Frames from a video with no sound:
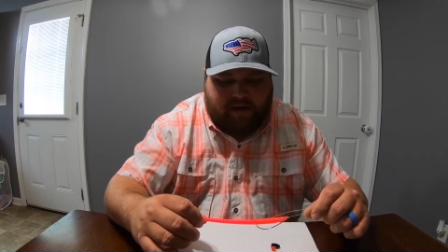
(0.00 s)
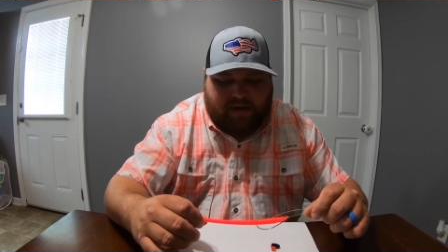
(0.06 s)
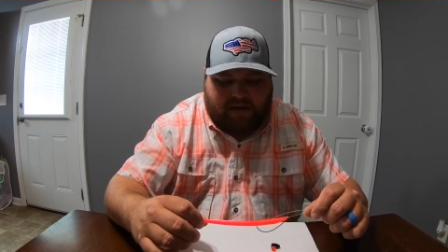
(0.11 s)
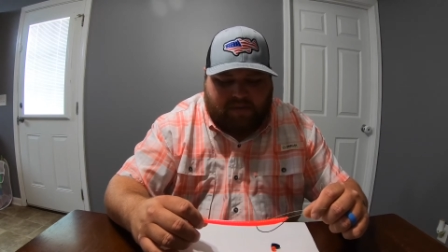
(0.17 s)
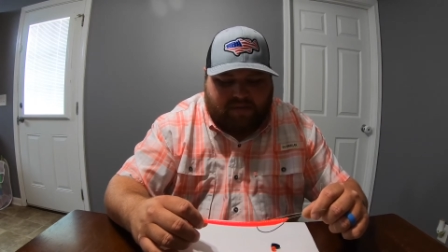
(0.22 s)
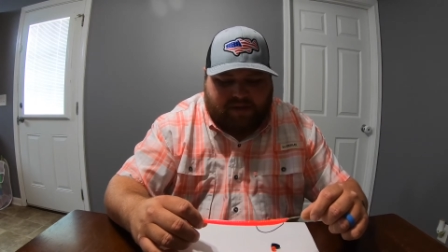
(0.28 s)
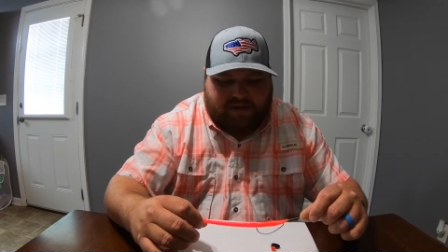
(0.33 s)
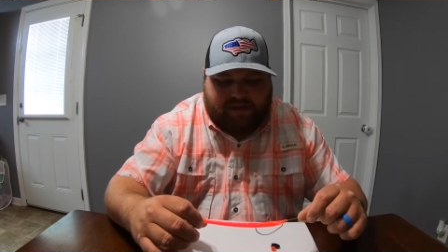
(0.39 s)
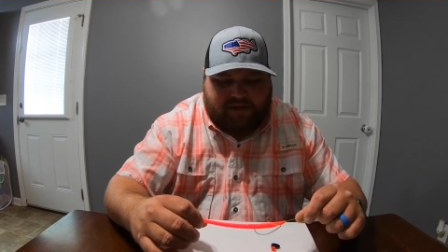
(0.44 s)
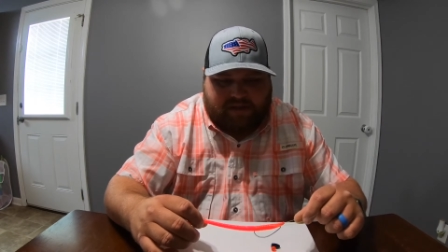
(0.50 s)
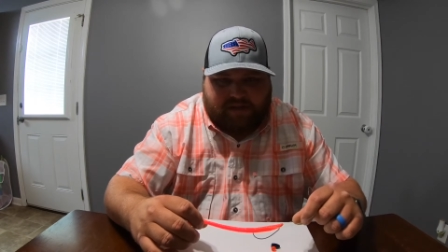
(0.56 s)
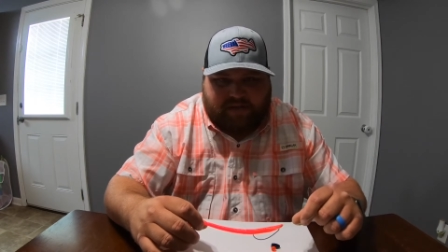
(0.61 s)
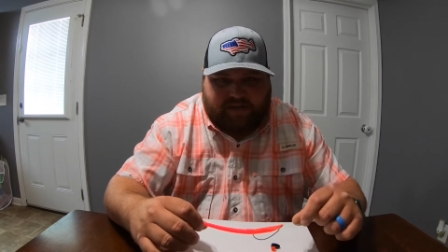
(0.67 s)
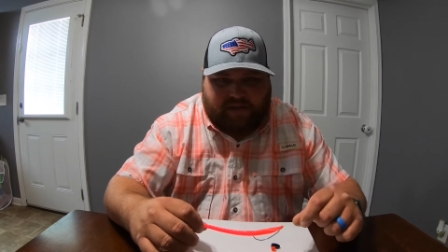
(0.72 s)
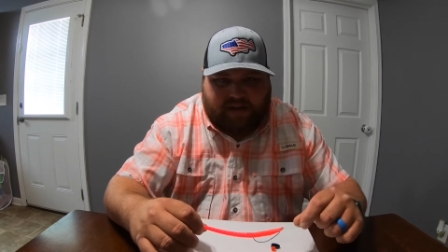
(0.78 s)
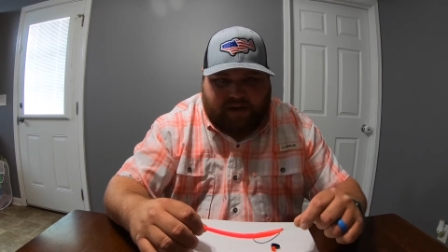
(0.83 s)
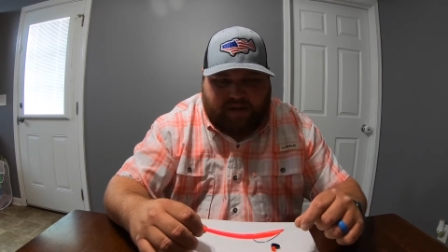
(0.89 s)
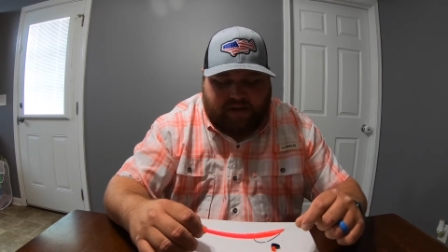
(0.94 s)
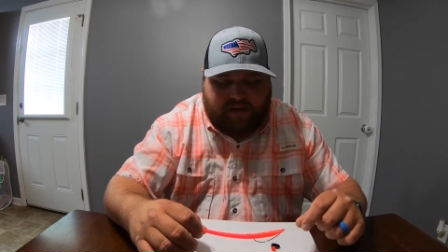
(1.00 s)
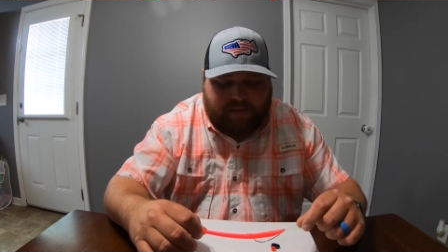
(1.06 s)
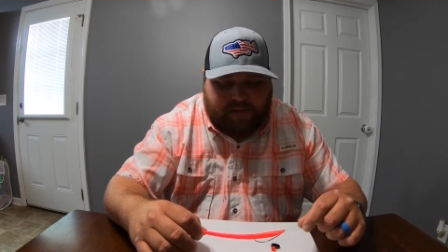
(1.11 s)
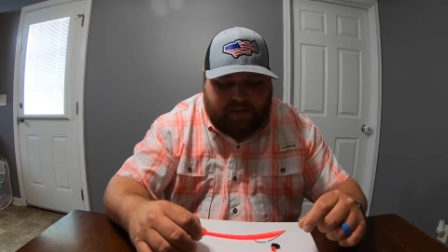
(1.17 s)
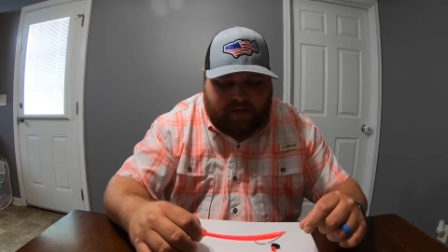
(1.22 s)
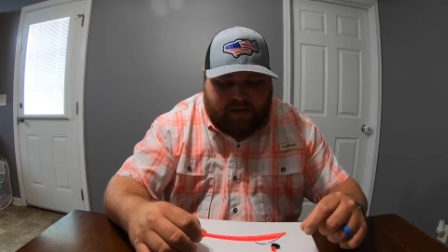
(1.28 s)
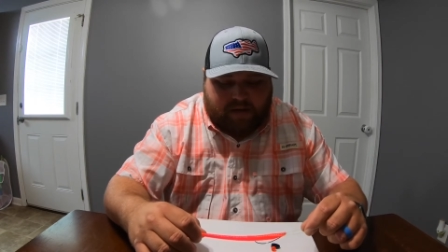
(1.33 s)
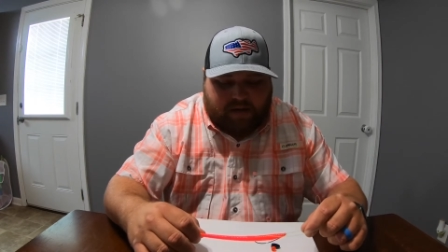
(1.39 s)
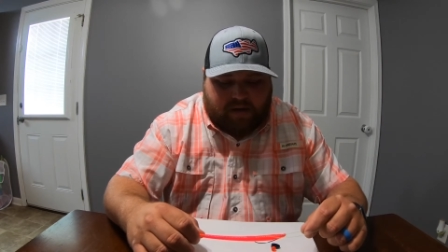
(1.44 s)
and it works just as fine.
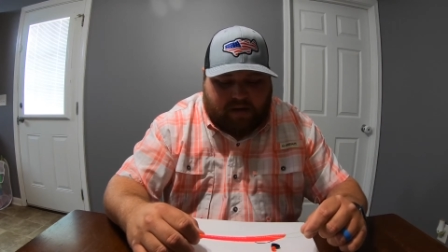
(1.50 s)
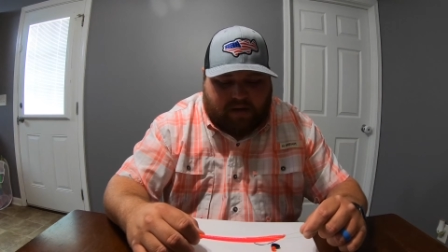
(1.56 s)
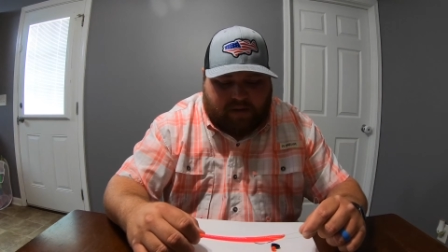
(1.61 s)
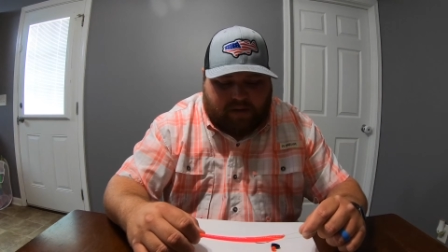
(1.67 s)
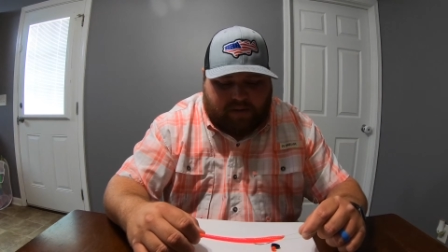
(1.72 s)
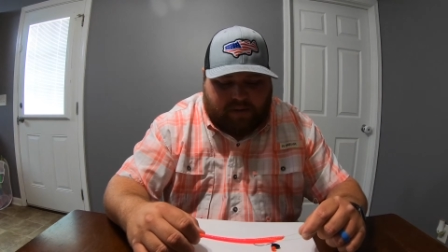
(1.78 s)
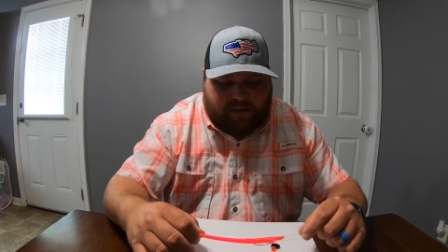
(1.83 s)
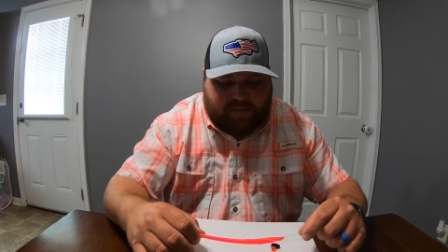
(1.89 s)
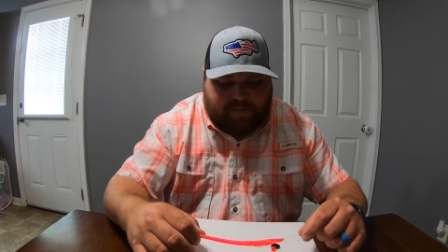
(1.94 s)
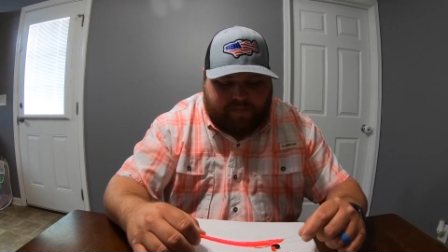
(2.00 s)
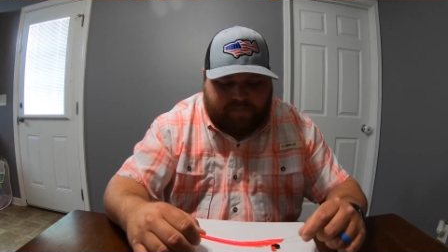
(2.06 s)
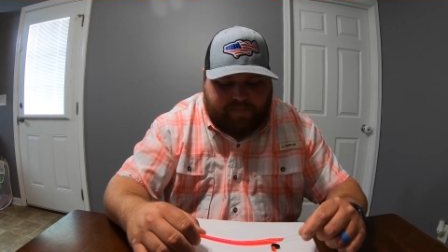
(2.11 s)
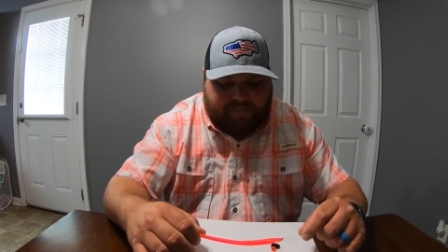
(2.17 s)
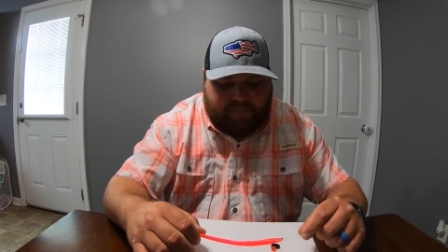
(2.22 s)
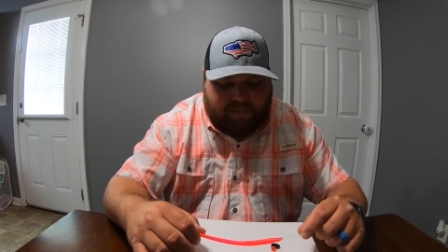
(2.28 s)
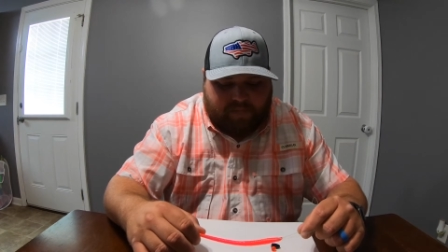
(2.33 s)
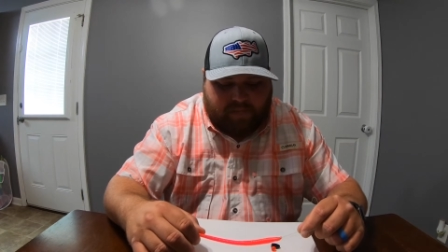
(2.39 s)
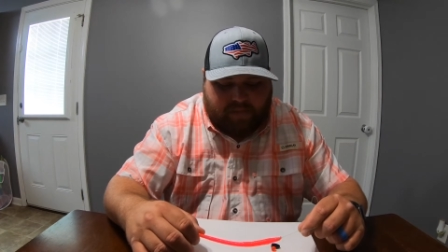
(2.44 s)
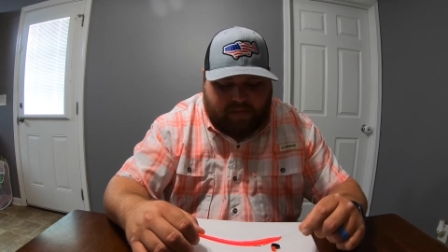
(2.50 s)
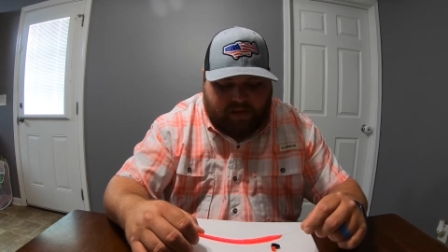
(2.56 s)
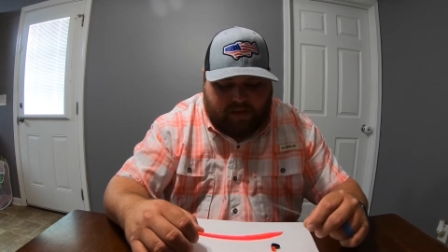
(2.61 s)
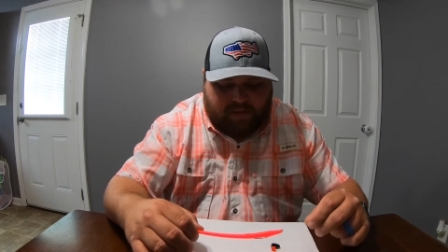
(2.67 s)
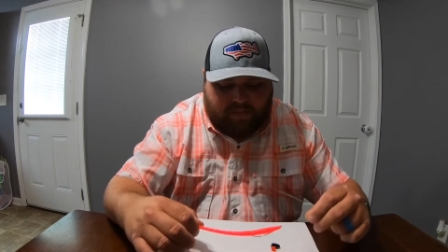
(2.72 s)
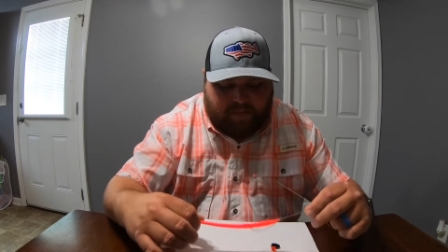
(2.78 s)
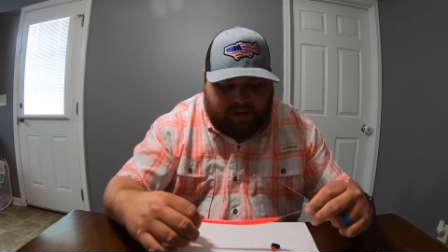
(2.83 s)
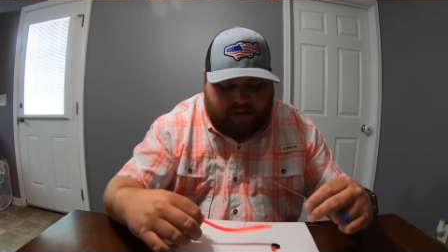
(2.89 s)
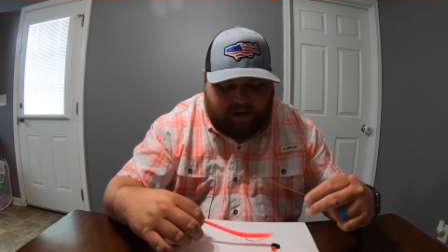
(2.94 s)
Um,
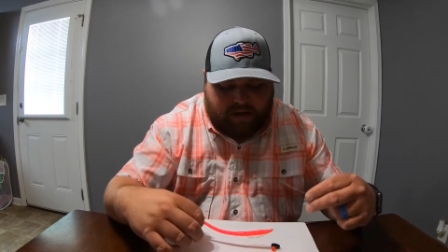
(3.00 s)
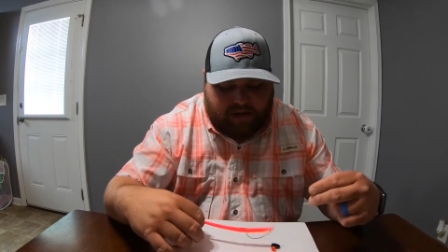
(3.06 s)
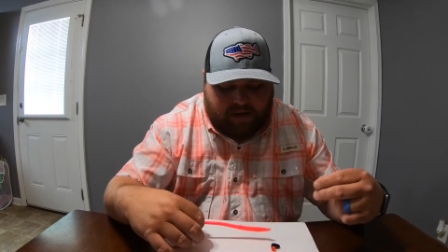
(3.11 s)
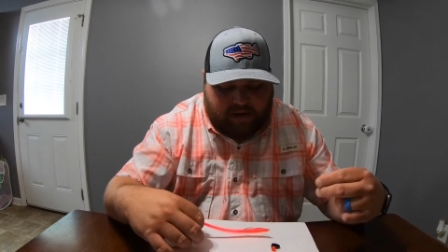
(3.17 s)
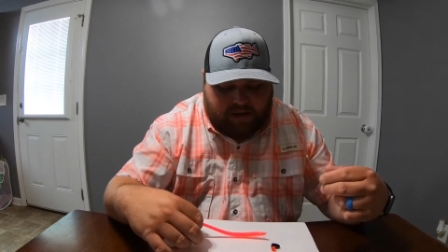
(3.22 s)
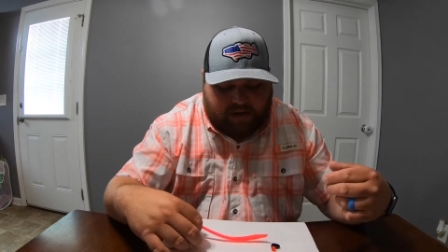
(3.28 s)
but